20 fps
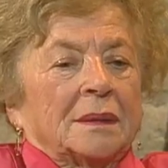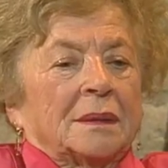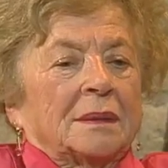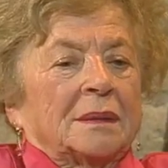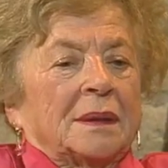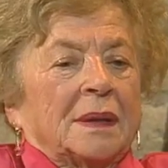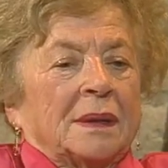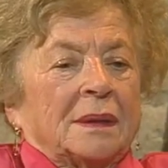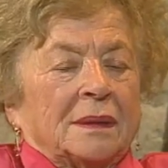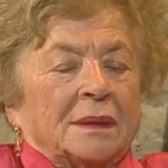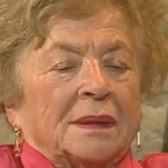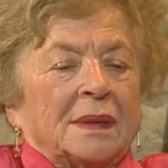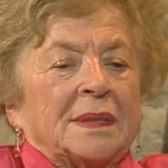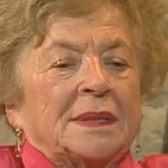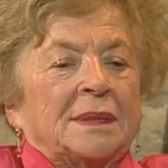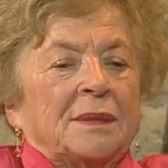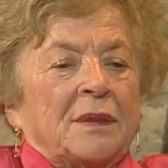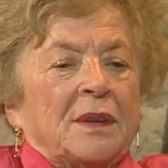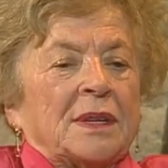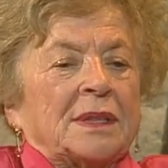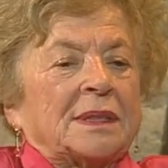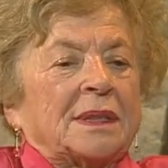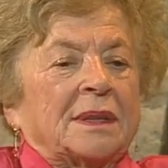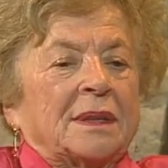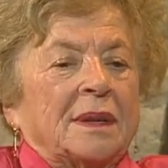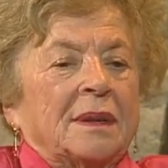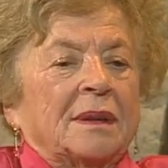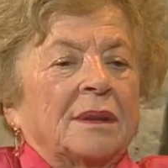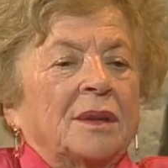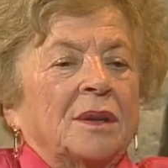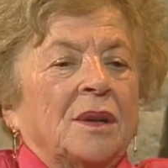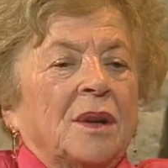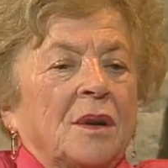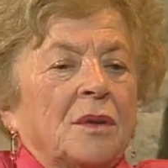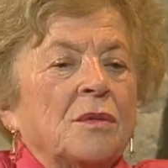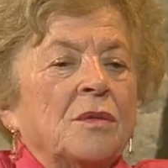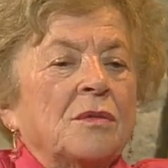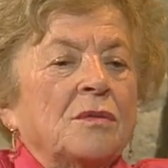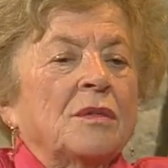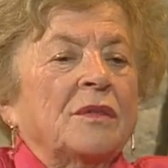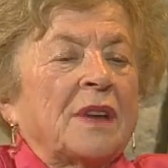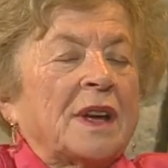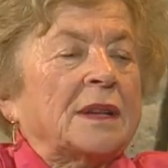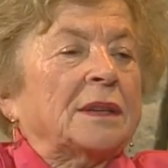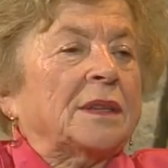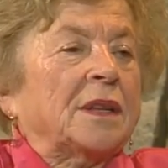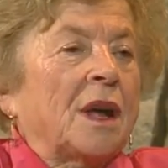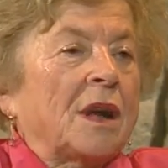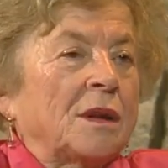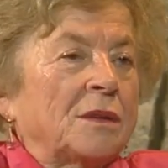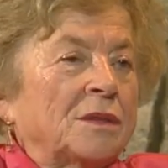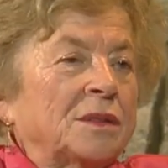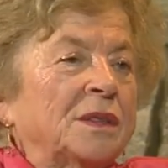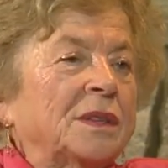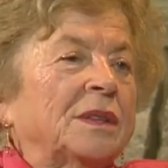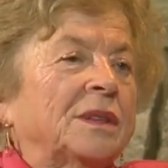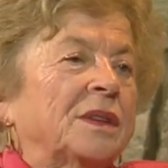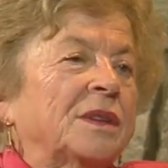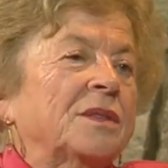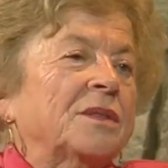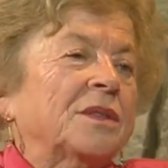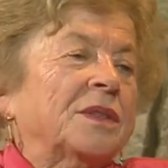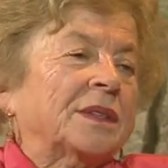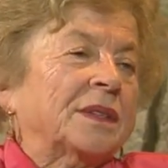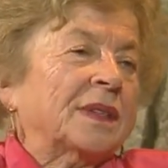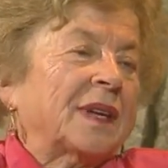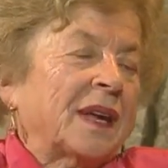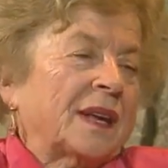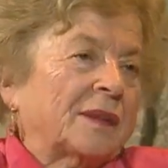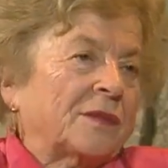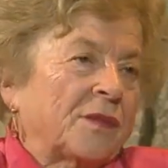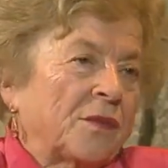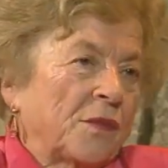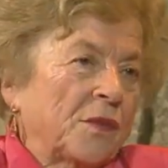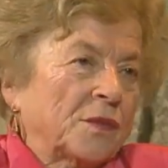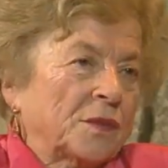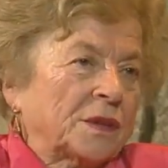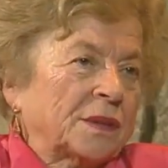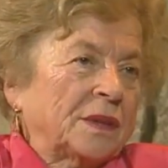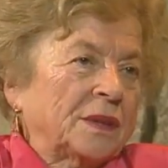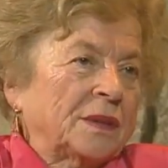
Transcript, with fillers: the, this was, you know, who went out, you could get food